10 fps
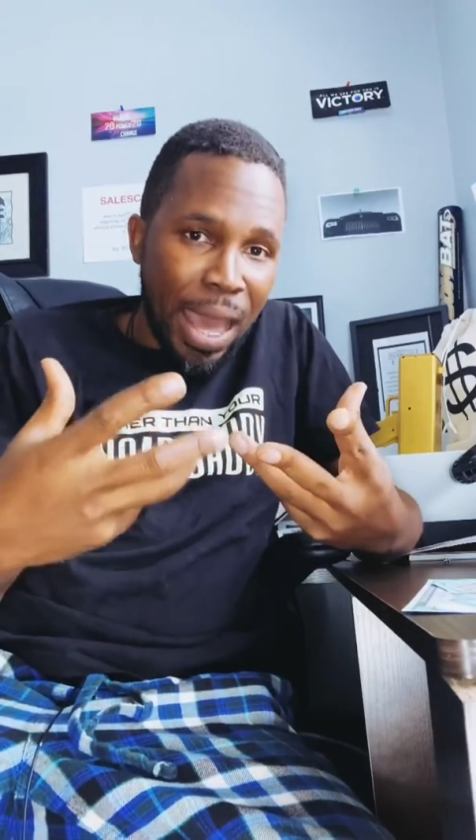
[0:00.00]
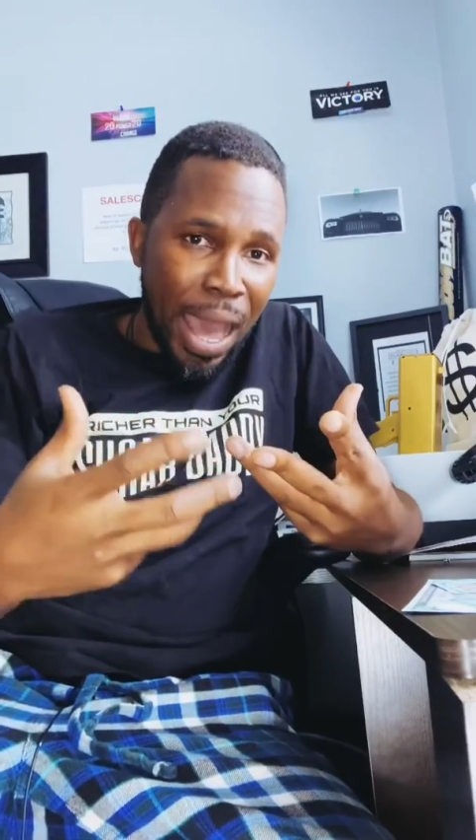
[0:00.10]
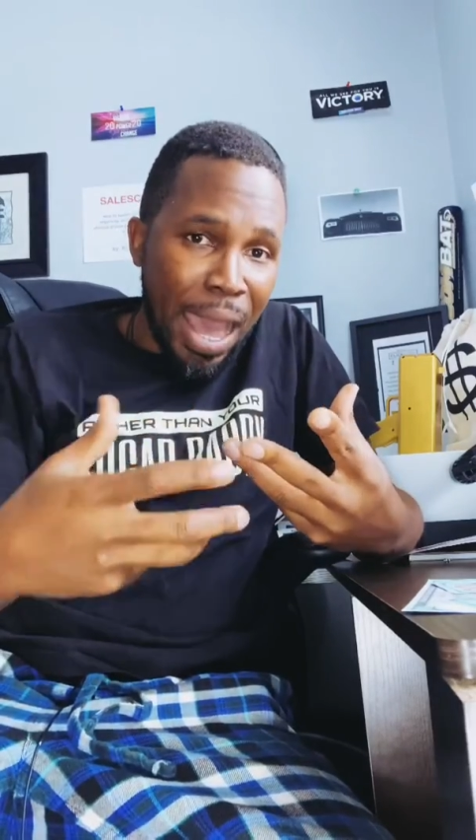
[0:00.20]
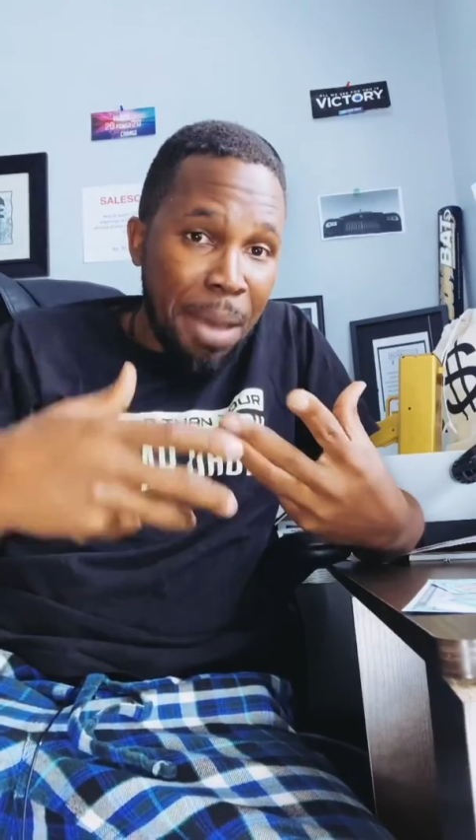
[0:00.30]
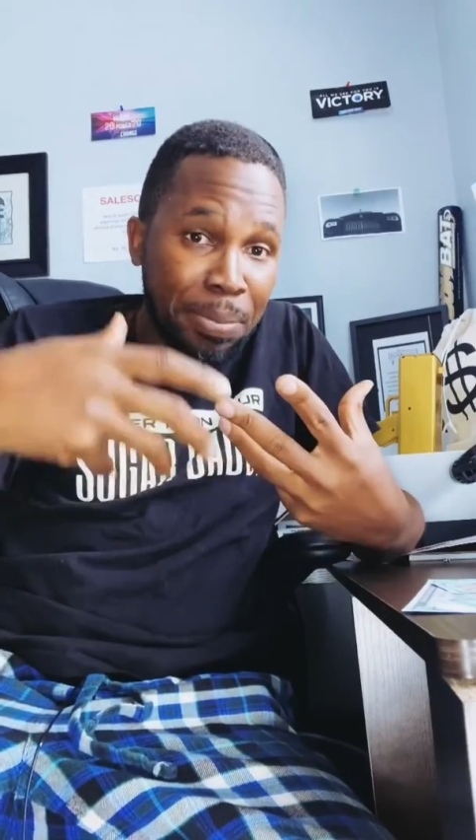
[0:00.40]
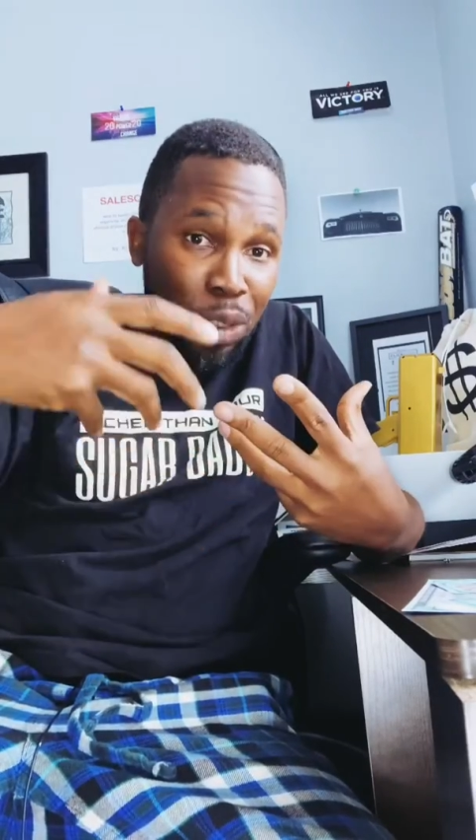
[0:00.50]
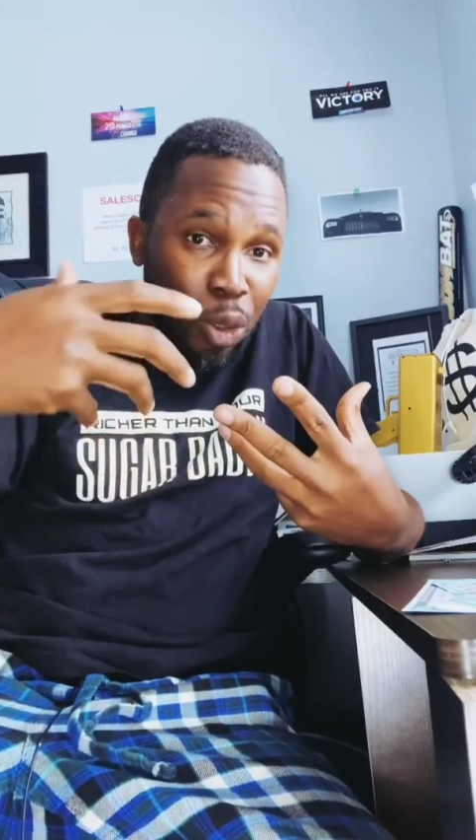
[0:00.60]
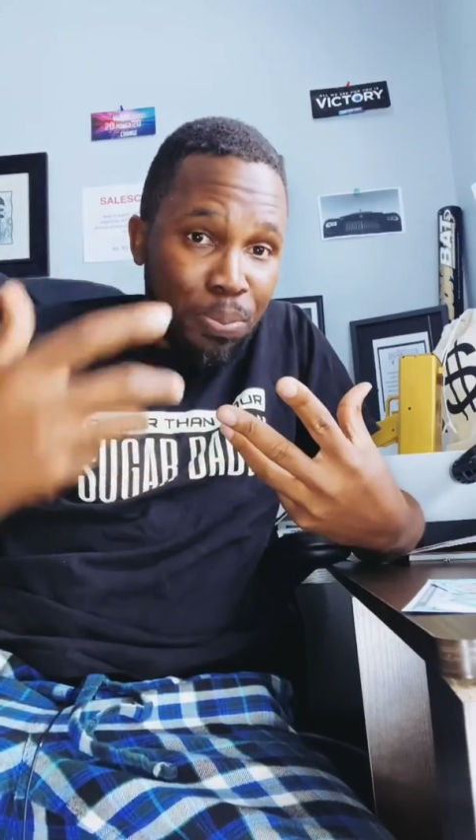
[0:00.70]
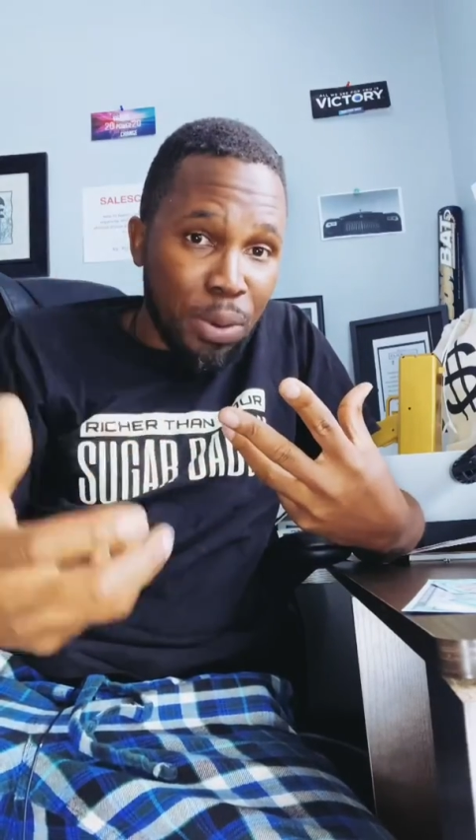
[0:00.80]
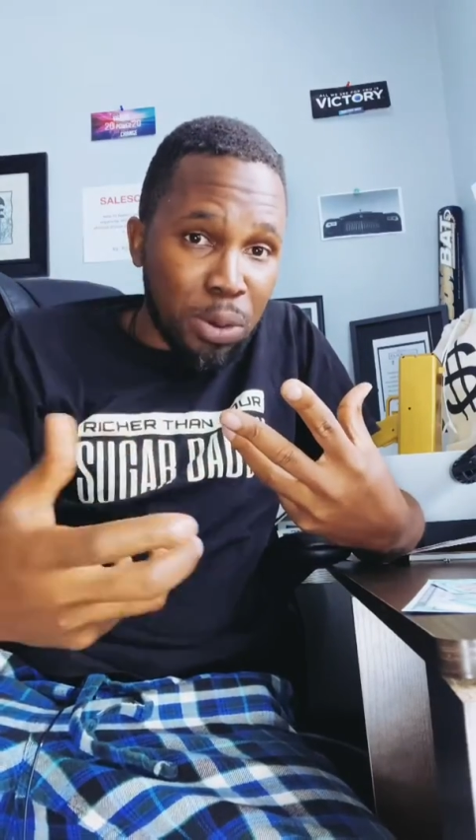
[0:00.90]
I am
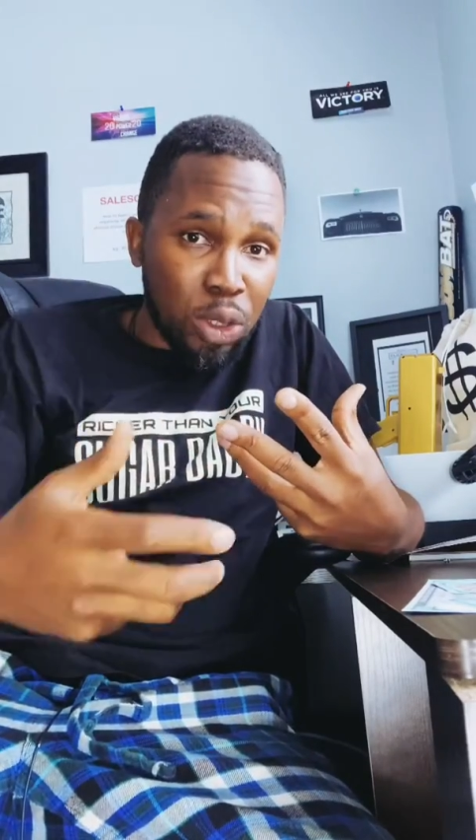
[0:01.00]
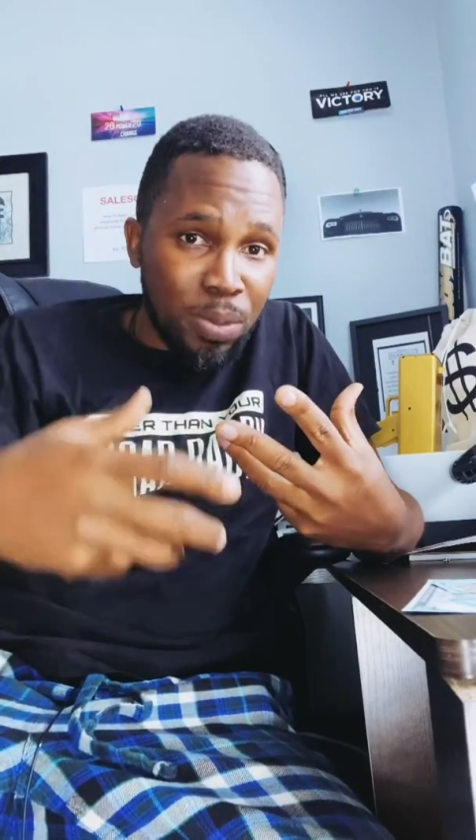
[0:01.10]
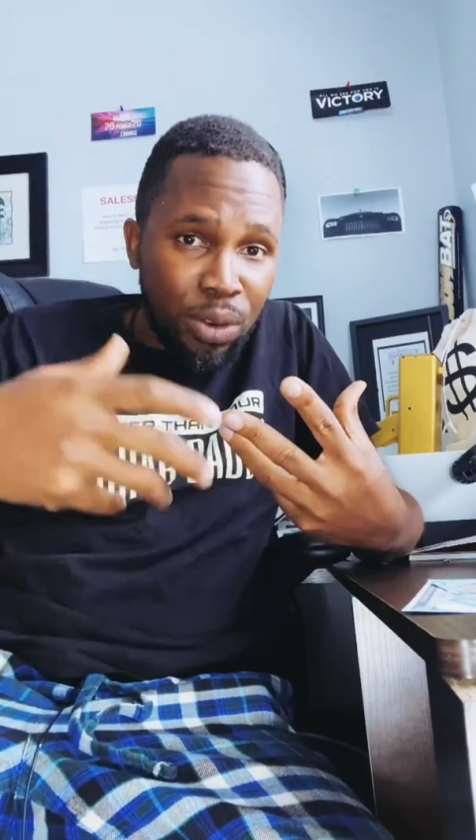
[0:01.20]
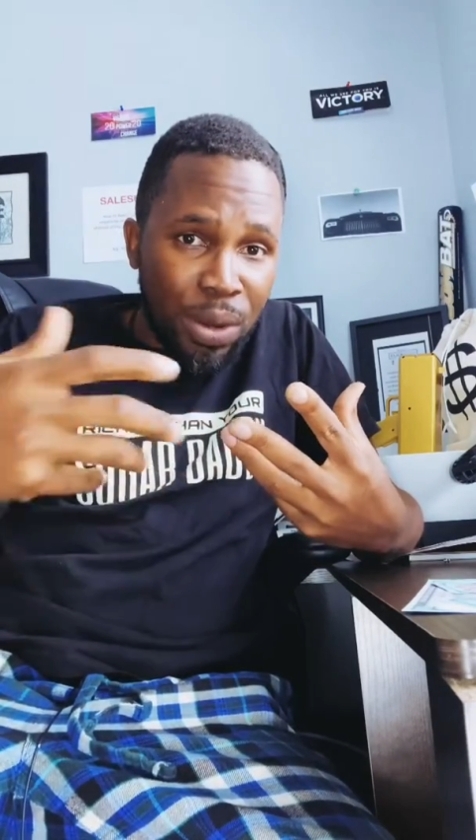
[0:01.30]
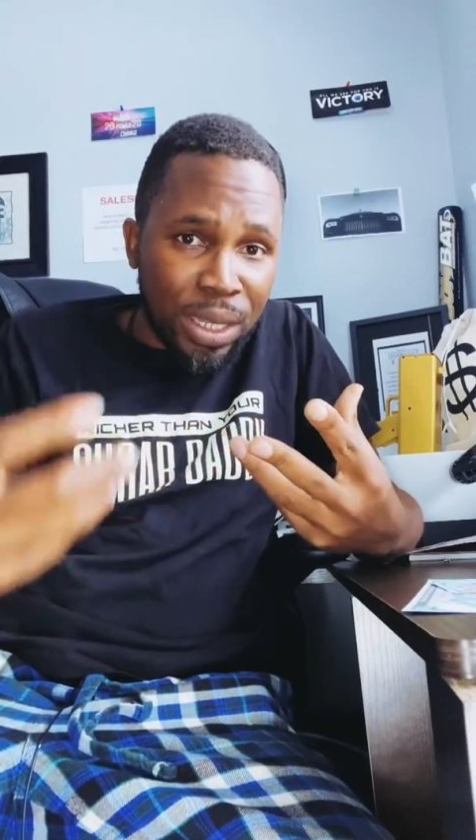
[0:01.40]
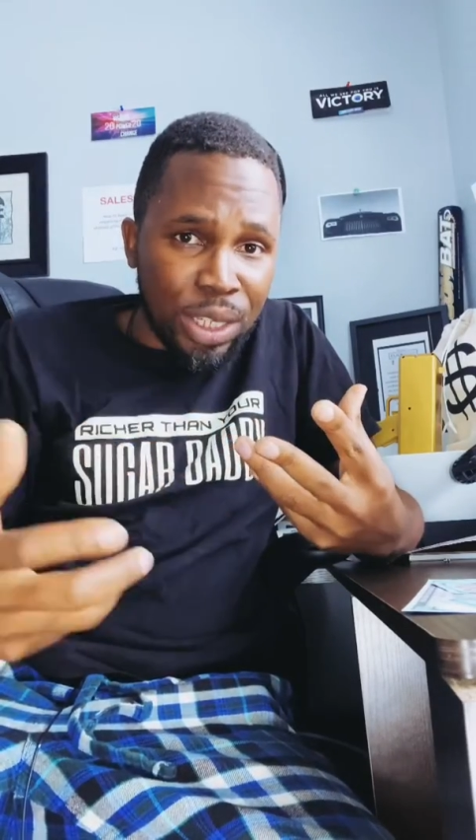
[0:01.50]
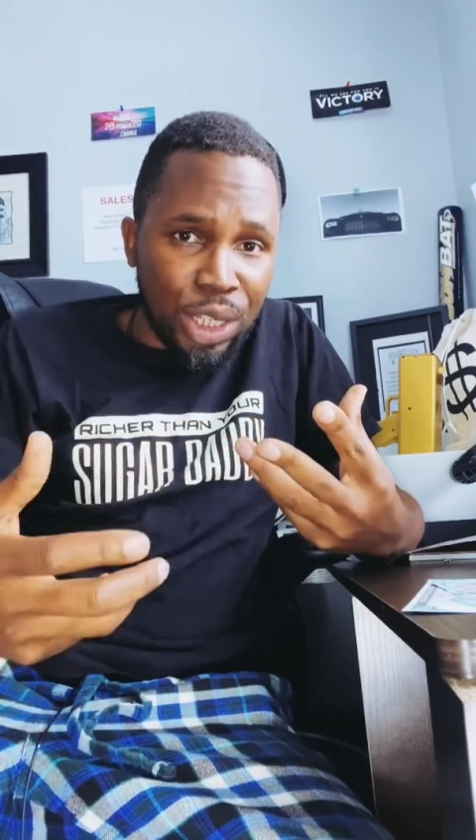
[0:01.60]
supposed to be rich.